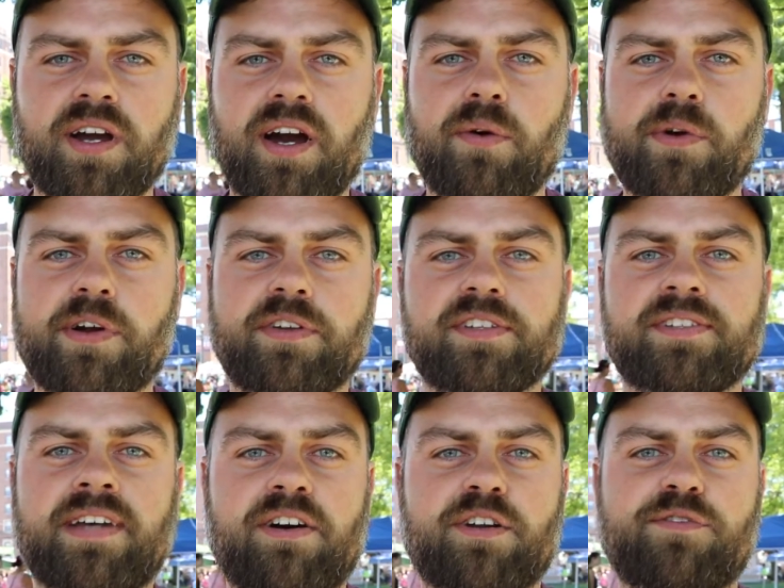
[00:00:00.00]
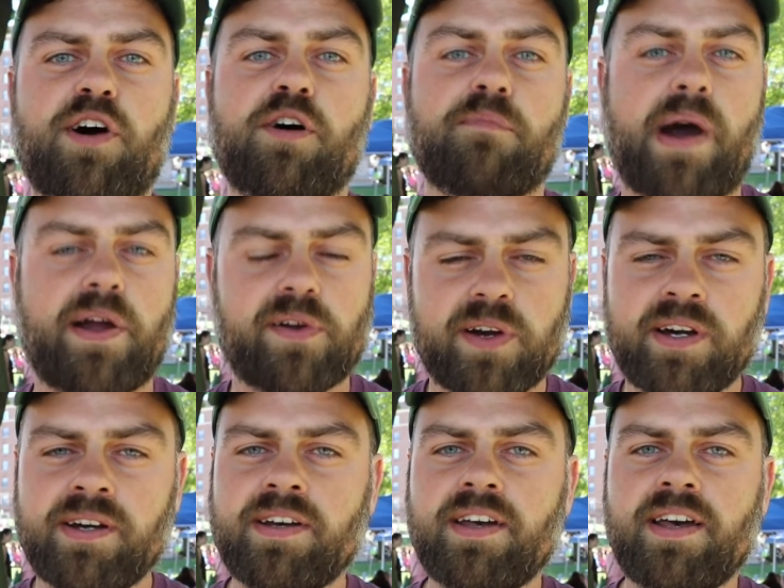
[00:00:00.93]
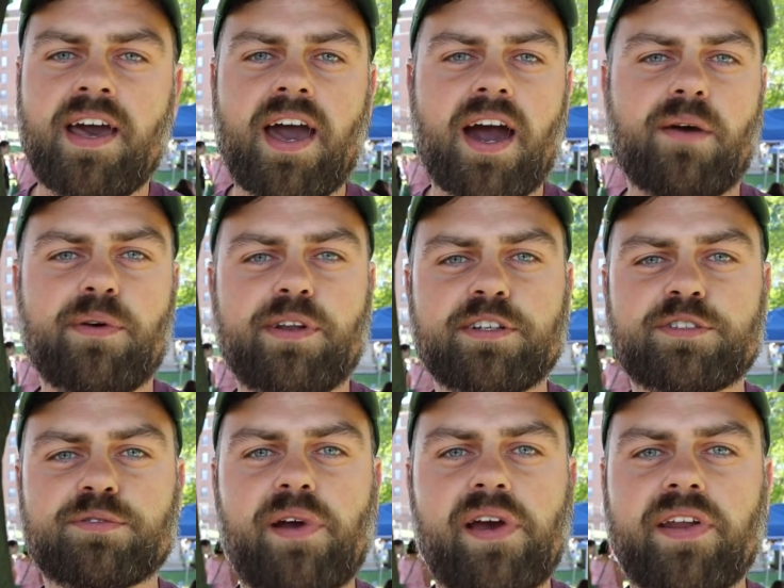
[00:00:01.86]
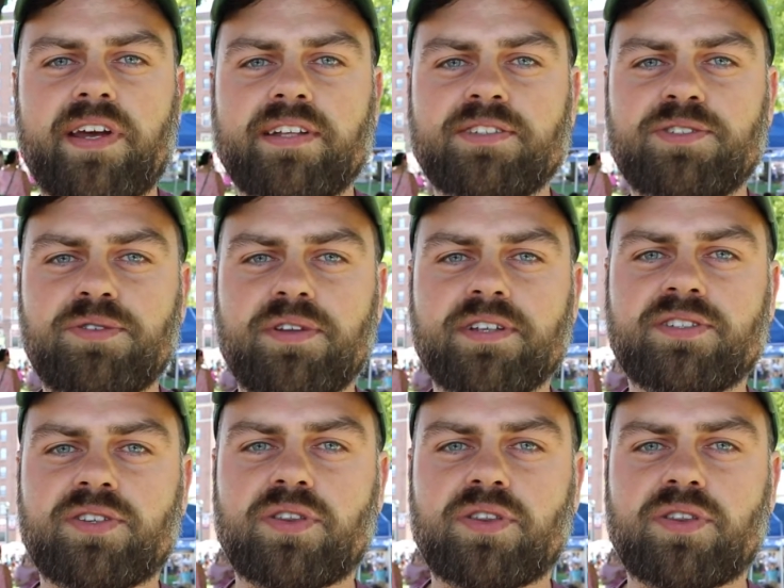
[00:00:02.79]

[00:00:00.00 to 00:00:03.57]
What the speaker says: We're in the town of Elmira, and we just ran into this